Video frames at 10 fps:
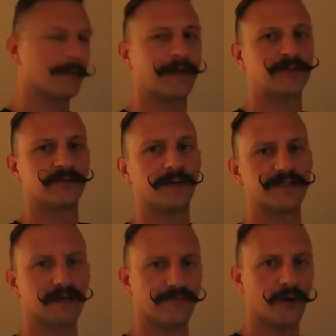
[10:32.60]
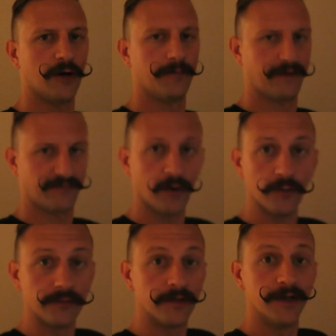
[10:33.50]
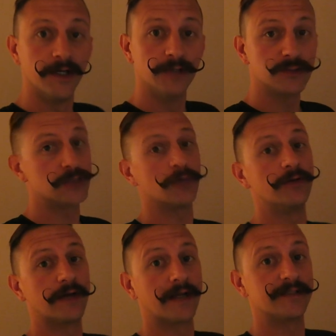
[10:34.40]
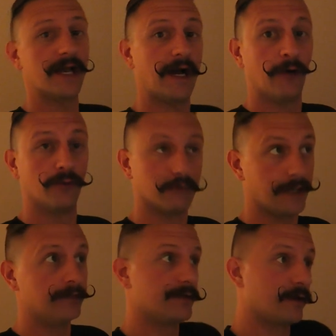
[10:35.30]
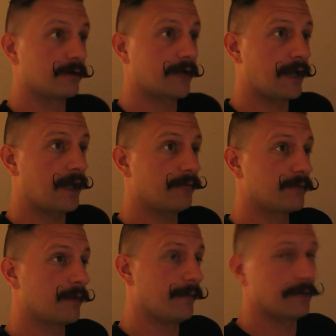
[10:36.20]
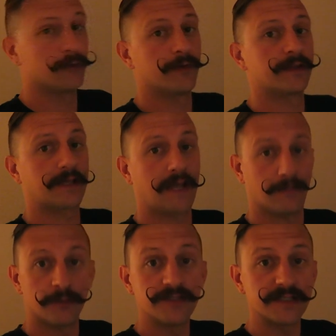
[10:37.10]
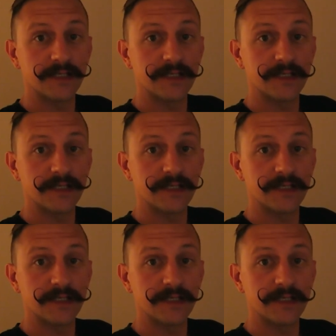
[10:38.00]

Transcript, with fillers: a picture of myself on my phone to show you guys how in the dark I am compared to what the camera is